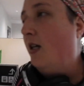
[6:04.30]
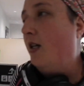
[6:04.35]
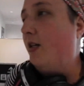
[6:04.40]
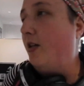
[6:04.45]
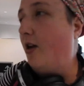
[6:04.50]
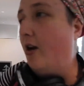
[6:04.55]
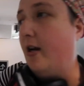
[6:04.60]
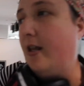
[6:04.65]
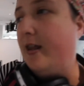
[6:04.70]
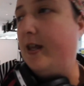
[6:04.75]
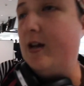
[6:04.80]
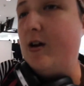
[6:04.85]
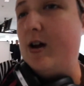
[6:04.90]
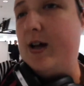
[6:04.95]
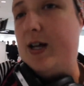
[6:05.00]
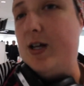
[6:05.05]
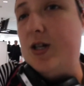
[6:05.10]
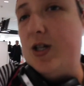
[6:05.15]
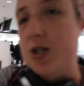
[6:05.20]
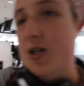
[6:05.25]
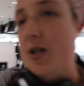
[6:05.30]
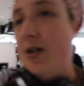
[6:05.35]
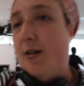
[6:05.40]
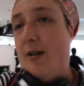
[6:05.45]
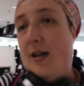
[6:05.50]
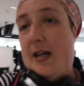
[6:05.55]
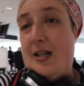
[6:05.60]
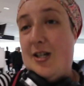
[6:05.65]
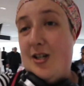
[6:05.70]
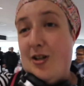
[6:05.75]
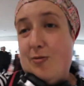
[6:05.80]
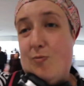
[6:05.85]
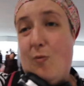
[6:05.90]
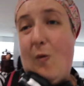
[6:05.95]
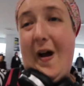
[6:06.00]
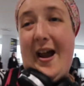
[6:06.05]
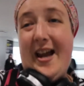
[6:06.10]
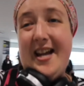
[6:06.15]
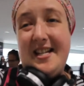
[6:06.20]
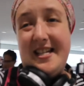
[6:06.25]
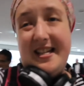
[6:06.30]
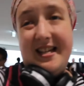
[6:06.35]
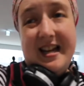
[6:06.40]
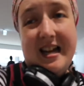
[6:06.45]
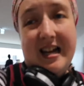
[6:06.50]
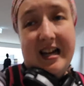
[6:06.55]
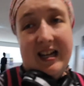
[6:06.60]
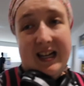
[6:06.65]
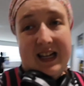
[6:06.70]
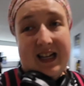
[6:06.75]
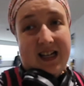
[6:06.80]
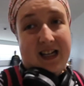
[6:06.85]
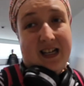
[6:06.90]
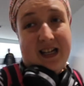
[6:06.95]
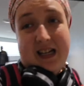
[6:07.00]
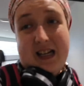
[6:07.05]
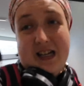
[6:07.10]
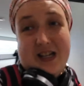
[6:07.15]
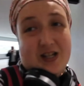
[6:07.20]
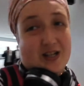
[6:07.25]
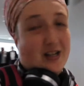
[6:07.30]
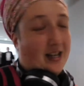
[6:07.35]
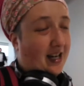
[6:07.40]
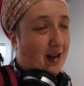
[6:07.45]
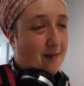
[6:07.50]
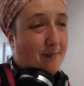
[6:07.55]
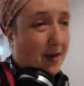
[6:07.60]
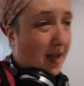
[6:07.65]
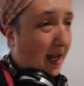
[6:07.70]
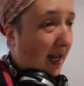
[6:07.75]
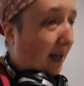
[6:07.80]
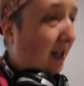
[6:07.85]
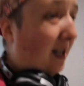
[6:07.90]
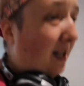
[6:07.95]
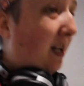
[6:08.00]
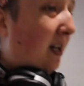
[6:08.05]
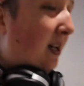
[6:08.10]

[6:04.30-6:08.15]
The only thing I can do is just wait until I get back.